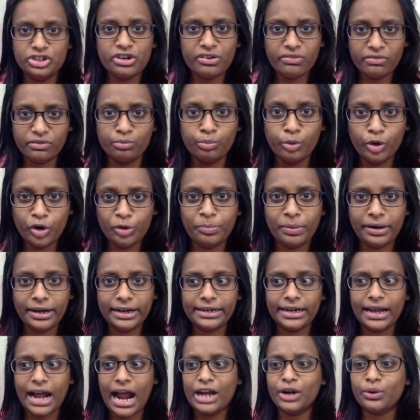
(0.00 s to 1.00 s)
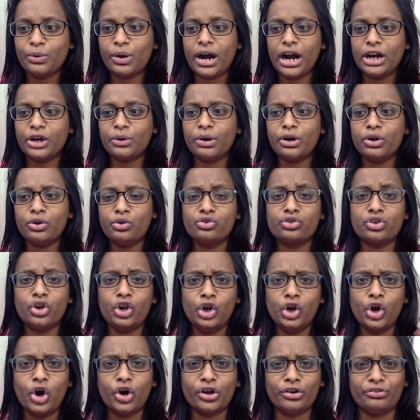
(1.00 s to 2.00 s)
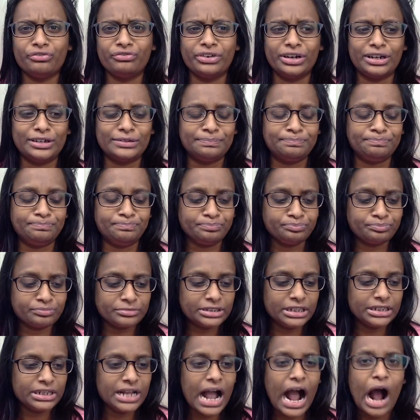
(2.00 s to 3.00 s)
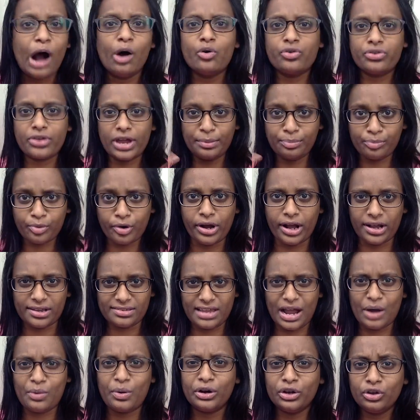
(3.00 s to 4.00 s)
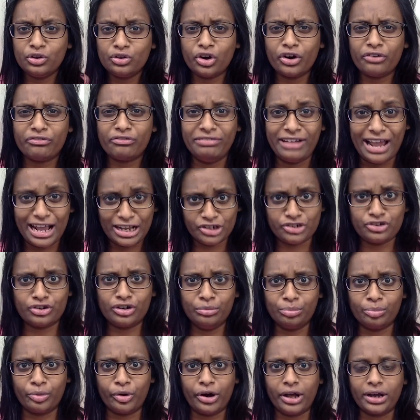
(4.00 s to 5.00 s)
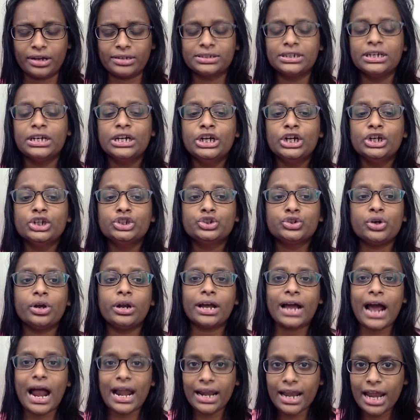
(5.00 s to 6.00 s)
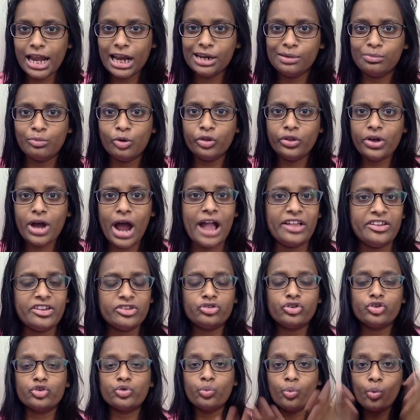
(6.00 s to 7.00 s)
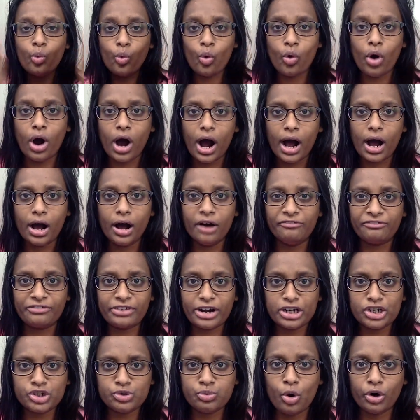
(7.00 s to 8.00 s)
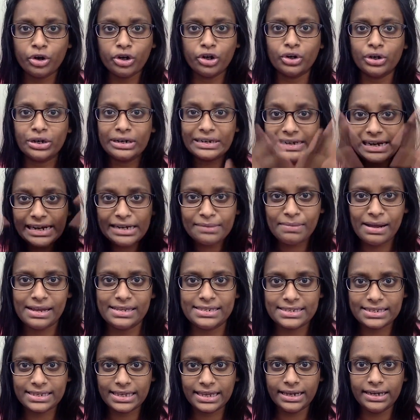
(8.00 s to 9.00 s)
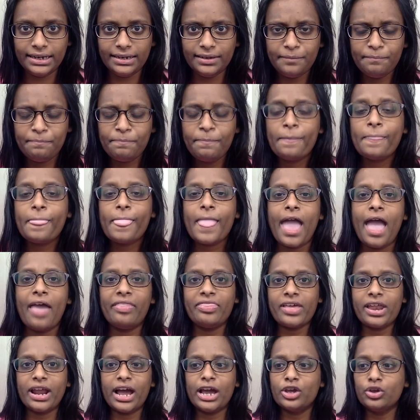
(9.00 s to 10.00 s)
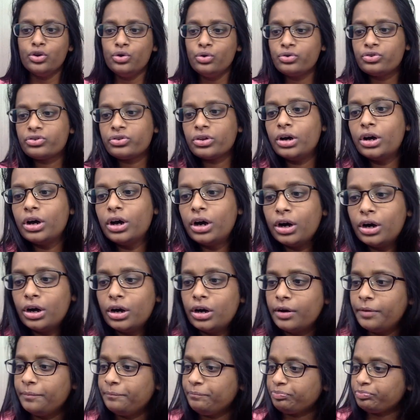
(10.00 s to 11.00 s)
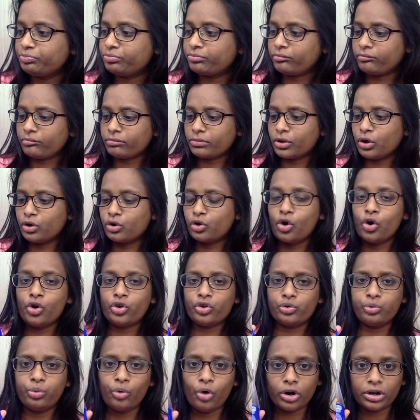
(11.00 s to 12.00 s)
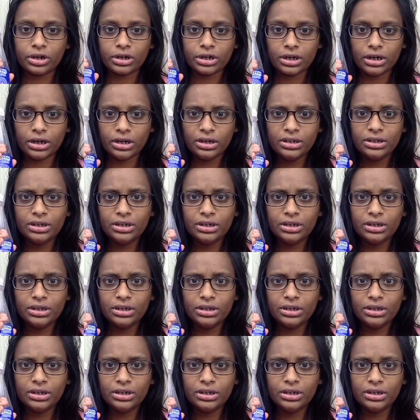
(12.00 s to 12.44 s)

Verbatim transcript: I don't want to use a lot of um, outside products. I want to use a lot of natural products. So I just use uh, fresh water to clean my skin, and then I use um, rose water